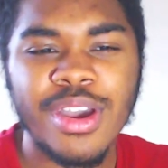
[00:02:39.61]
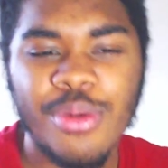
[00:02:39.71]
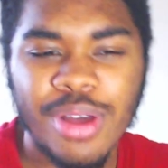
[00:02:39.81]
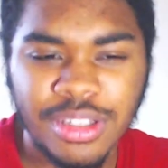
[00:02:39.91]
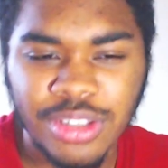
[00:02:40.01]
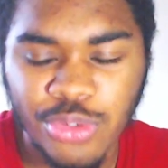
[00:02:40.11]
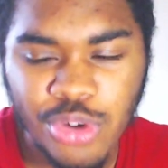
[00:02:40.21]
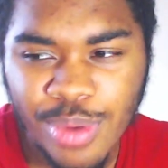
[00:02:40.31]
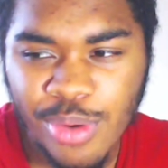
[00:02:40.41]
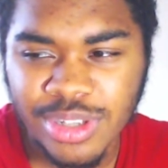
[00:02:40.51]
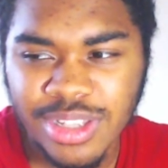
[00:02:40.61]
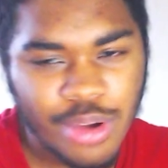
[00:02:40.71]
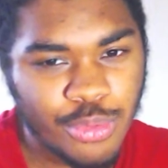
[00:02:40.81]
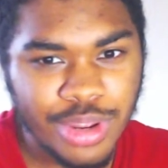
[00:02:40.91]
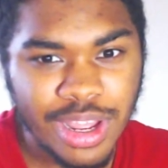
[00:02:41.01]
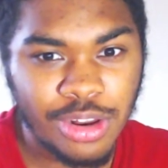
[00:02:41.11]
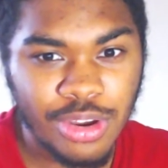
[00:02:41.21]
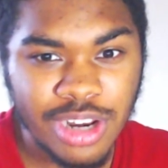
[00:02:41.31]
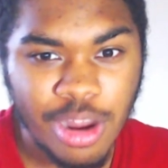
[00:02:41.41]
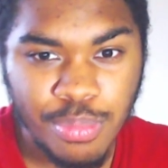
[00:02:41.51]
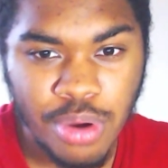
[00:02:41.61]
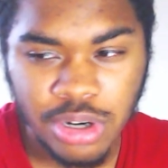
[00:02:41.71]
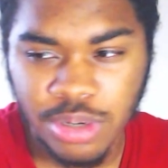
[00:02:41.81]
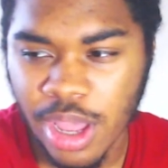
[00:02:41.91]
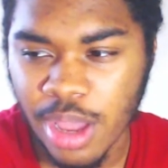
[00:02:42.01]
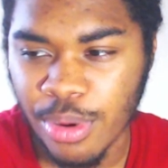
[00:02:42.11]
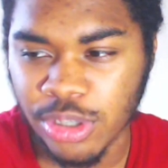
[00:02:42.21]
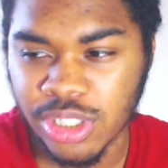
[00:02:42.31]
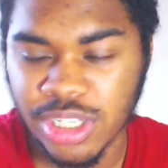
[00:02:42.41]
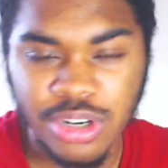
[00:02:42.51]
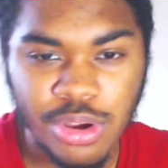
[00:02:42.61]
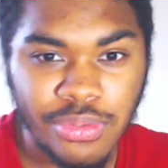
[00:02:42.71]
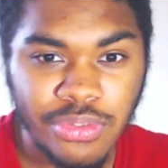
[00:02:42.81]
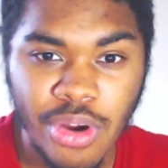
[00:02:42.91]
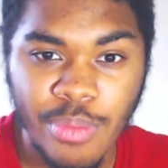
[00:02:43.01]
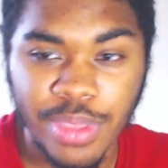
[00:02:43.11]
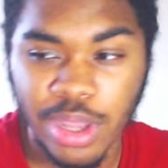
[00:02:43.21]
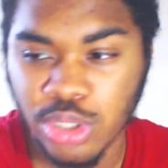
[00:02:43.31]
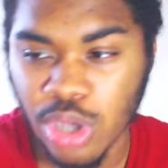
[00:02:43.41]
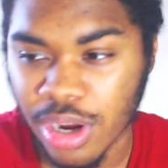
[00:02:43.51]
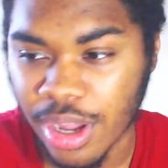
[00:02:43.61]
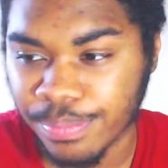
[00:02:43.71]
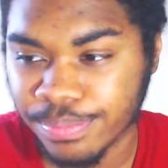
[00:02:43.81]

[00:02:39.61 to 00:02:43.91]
where like the rumor was that we are looking at Pochettino from Tottenham.